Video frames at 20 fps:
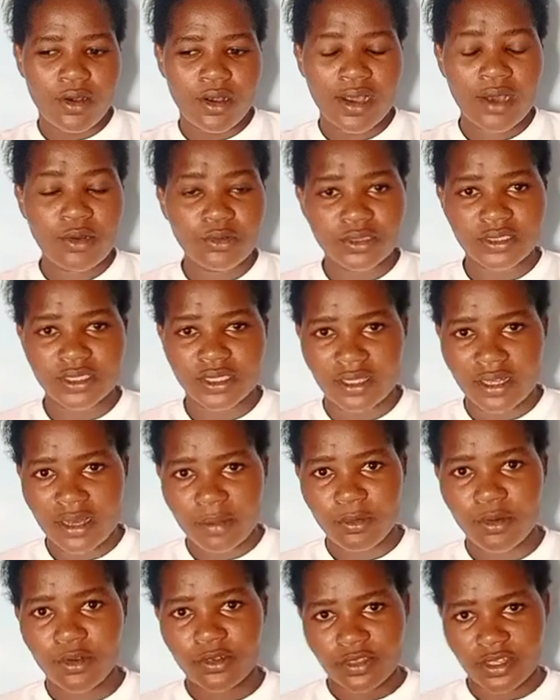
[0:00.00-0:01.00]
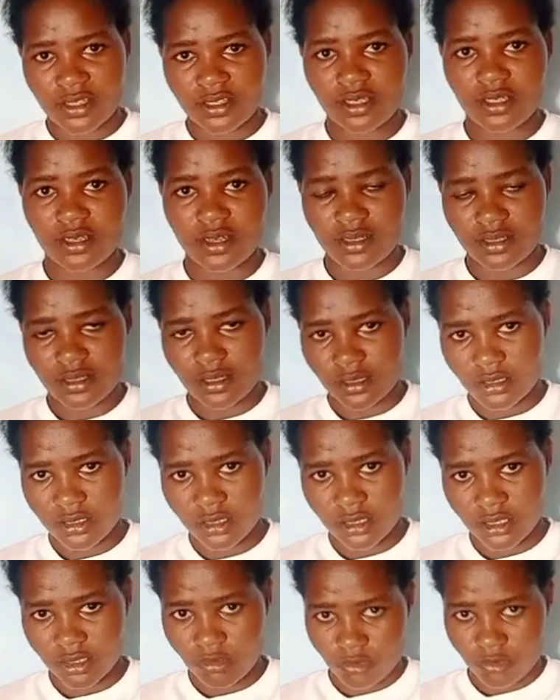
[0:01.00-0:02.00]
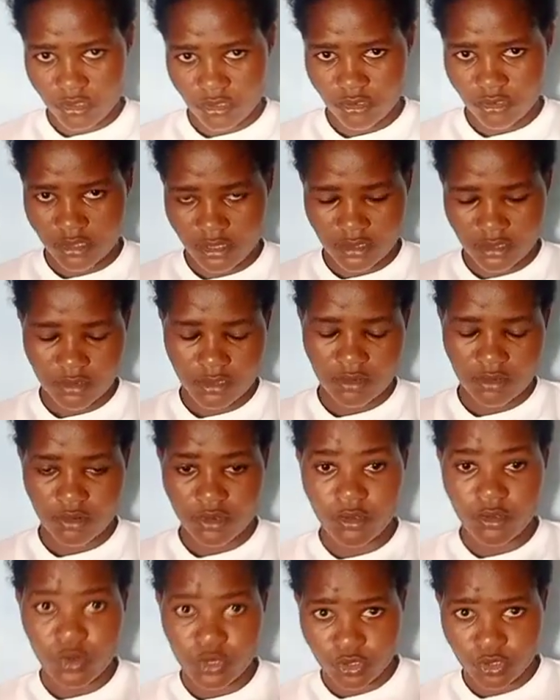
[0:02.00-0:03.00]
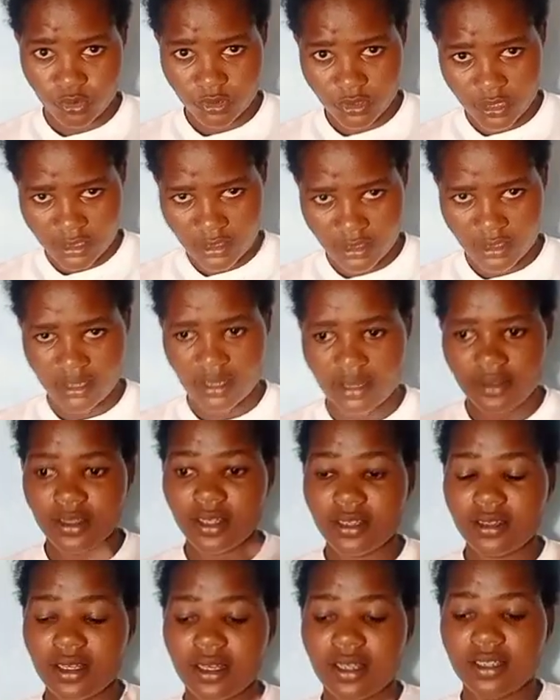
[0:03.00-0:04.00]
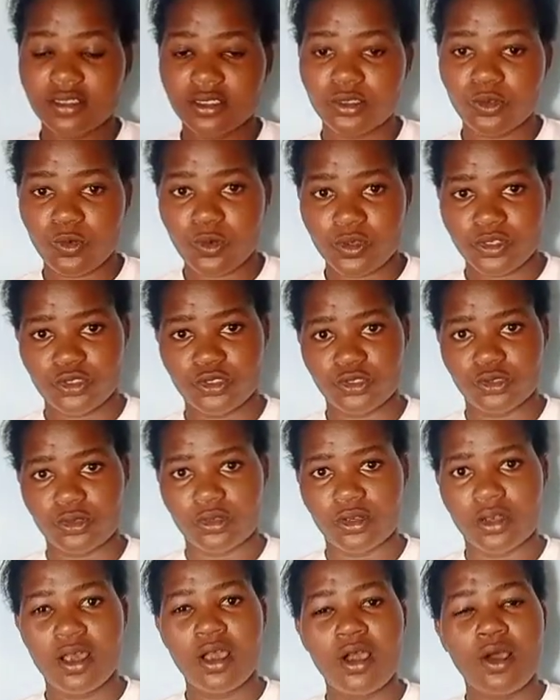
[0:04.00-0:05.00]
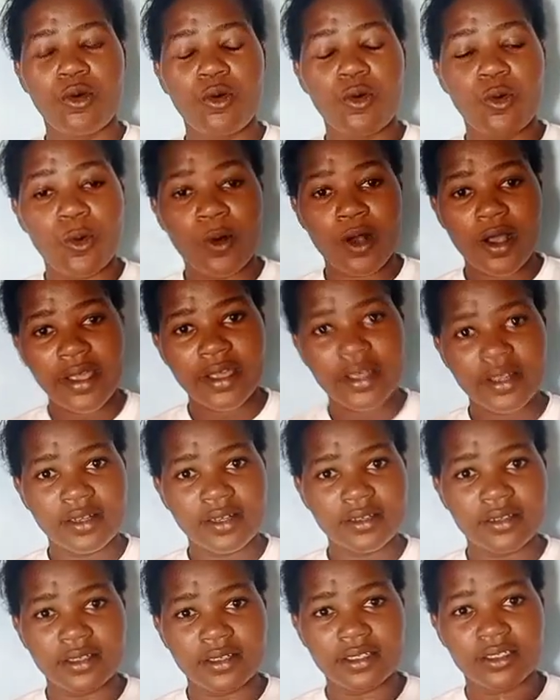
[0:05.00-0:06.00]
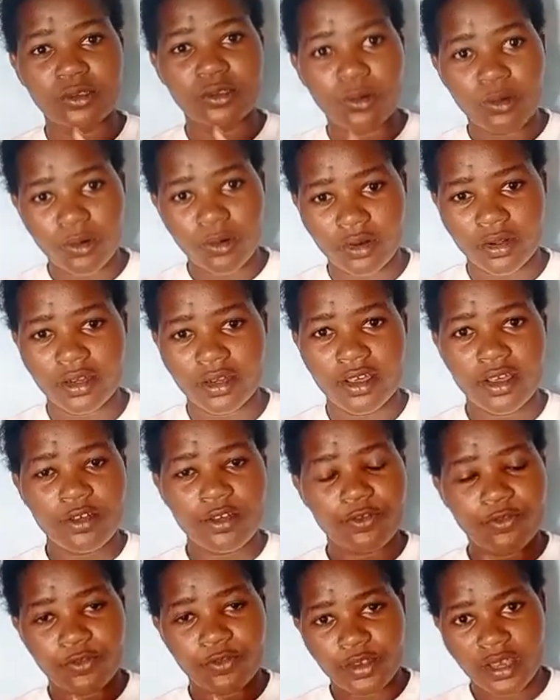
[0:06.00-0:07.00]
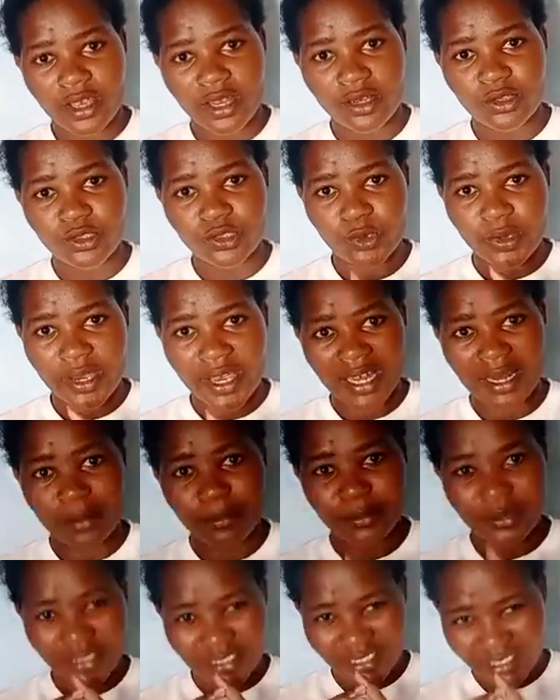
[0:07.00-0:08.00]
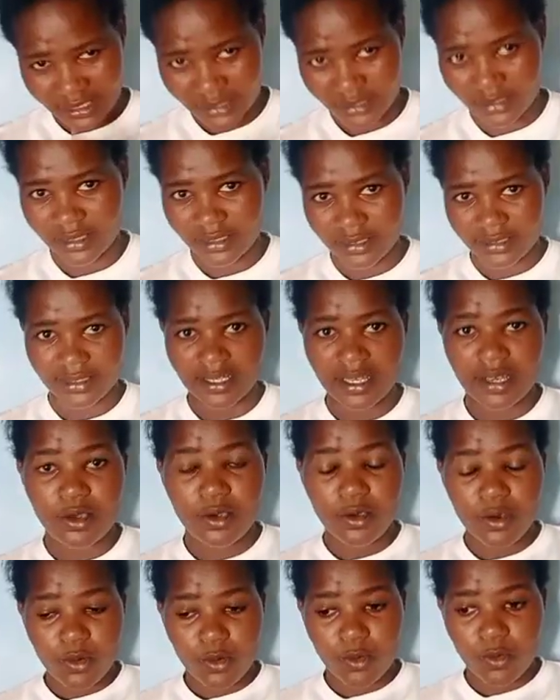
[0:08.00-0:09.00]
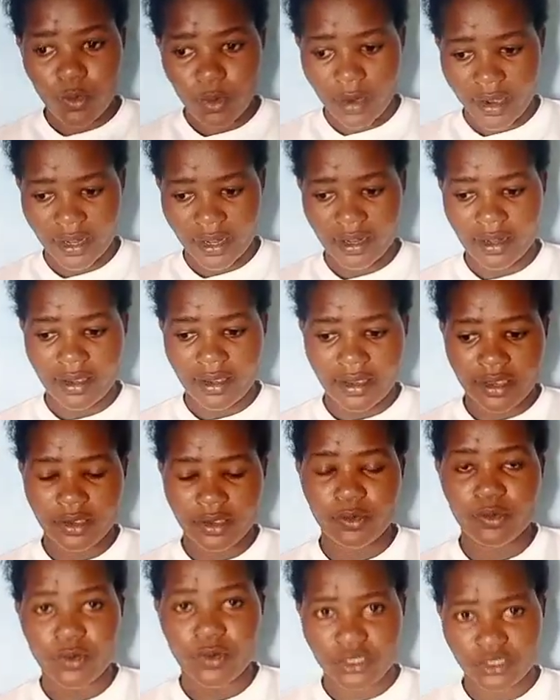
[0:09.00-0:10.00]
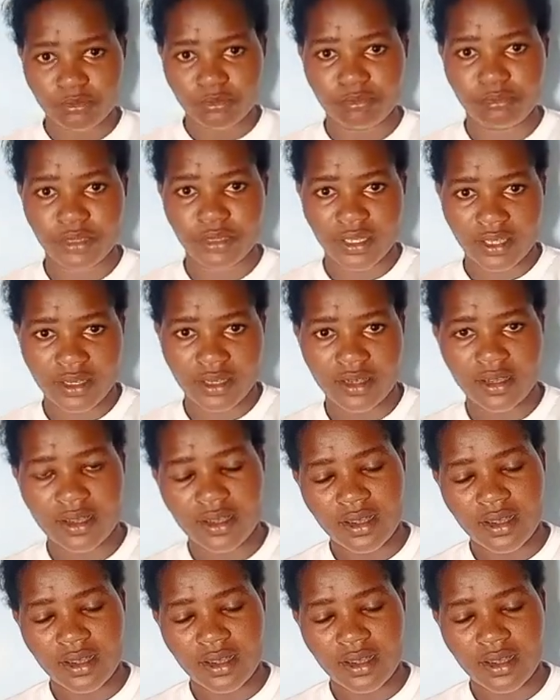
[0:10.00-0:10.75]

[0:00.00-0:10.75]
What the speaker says: counted among the sinners, and yet he was not a sinner? Then the last question, why did God fail to help Jesus while he was being